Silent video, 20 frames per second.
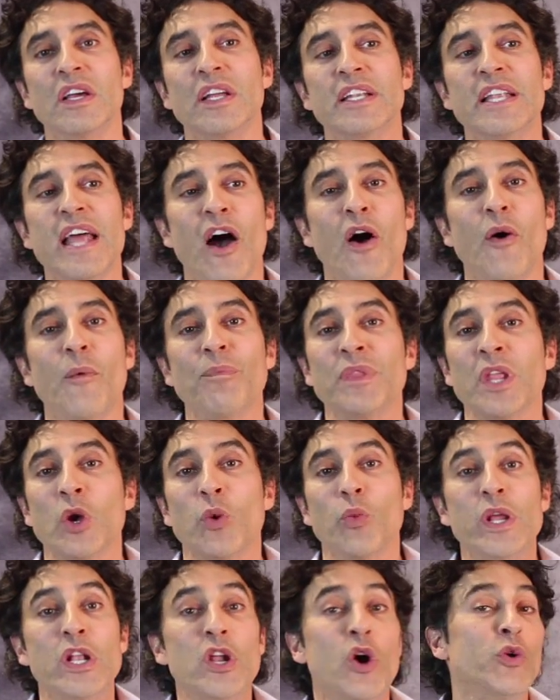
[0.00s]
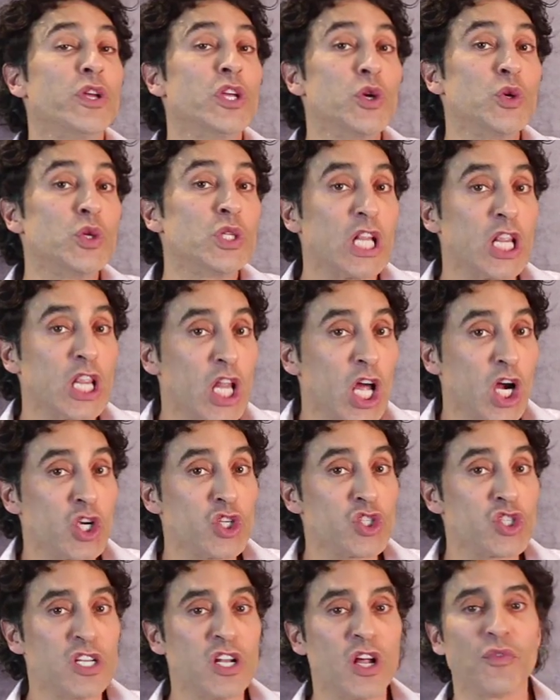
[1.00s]
Now, we don't use a
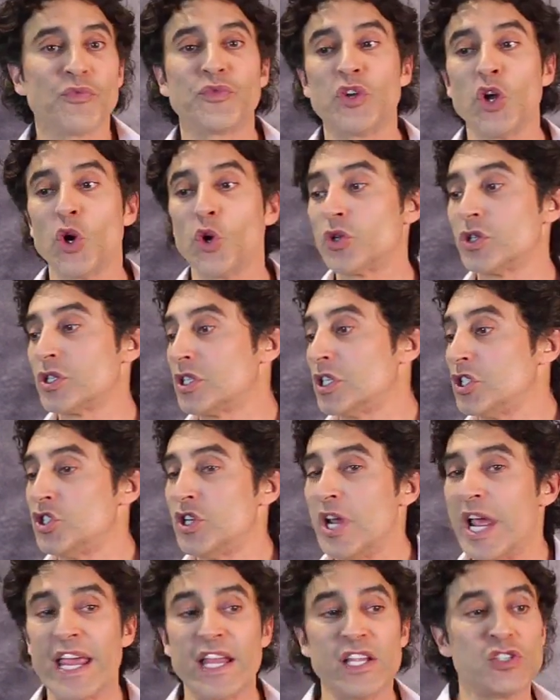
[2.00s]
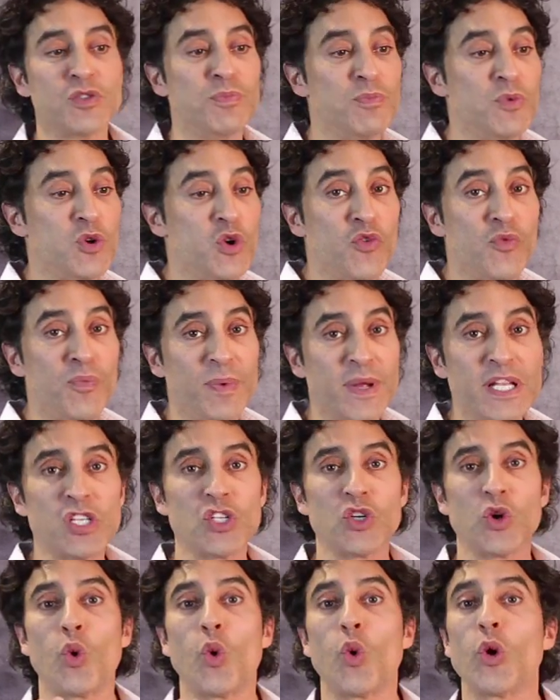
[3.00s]
large enough dose to change
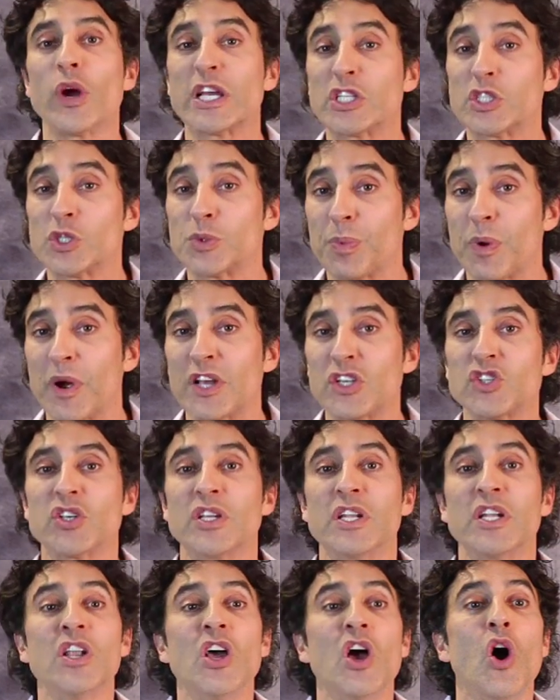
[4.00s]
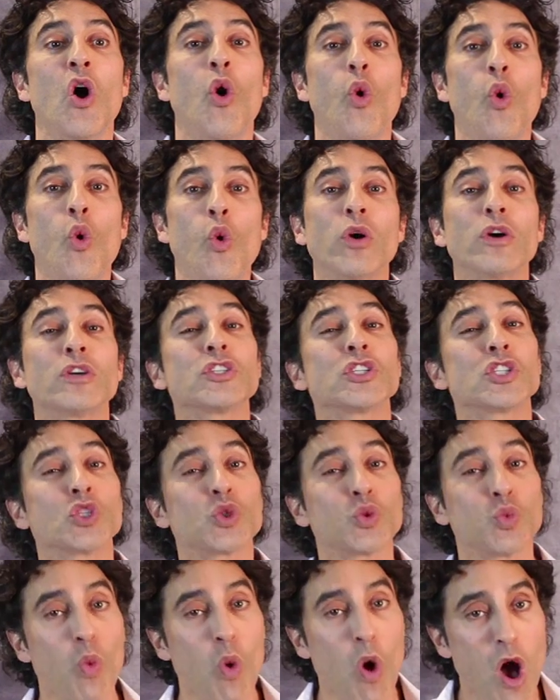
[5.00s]
movement, expression, or
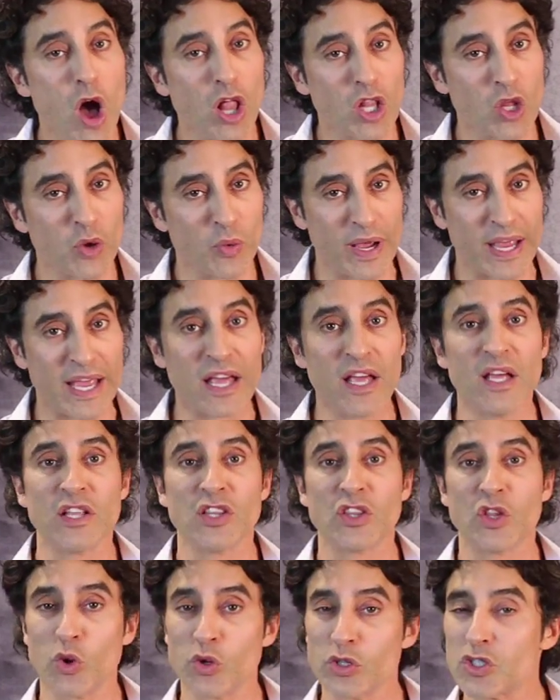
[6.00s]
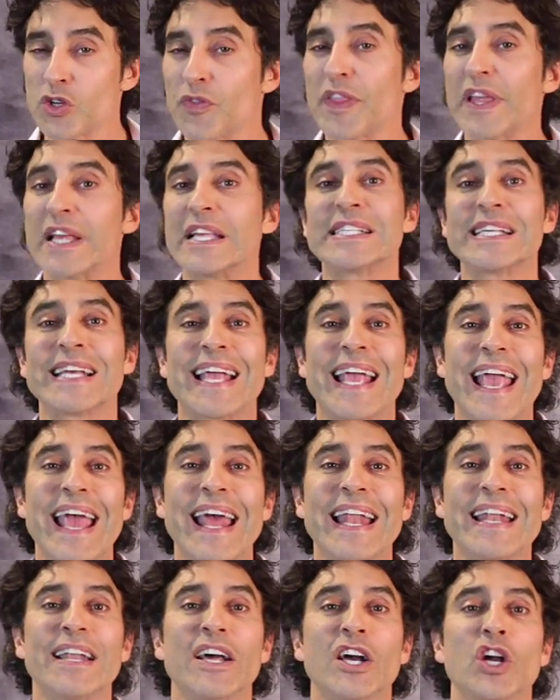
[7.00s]
swallowing. Those are things that
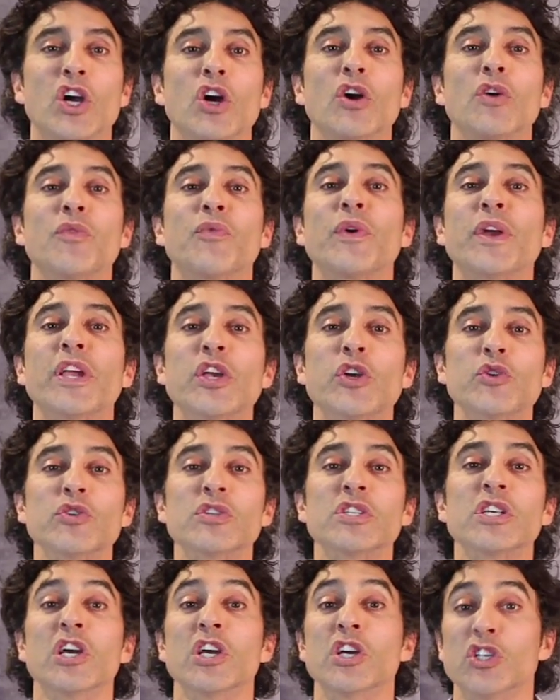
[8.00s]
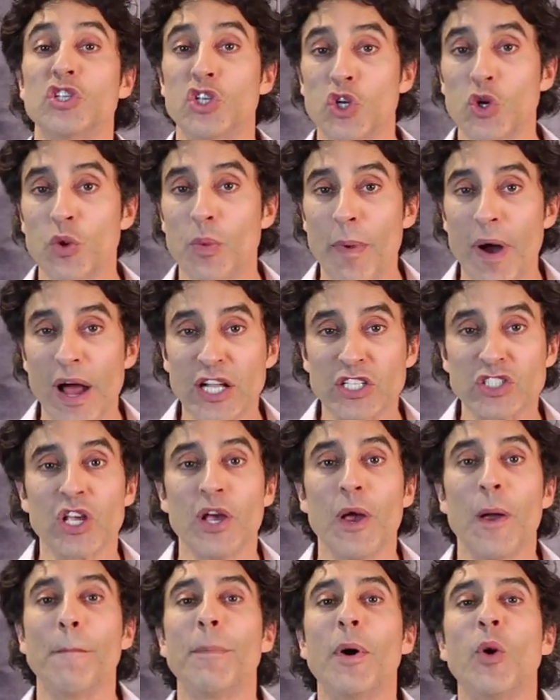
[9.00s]
can occur if we use too much,
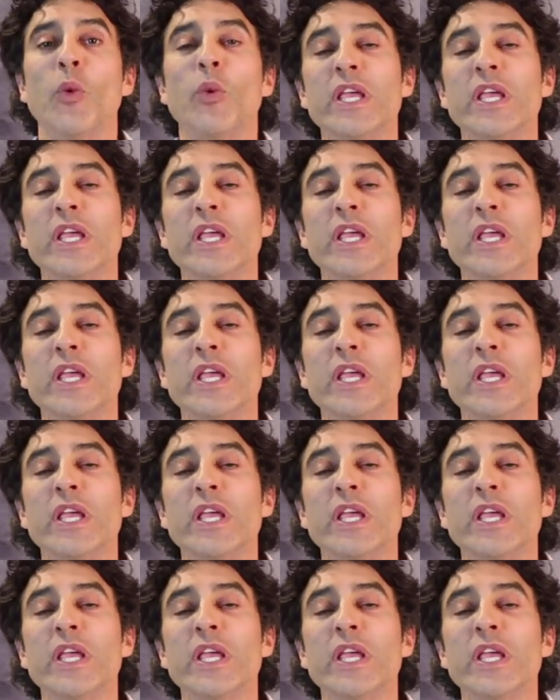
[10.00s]
but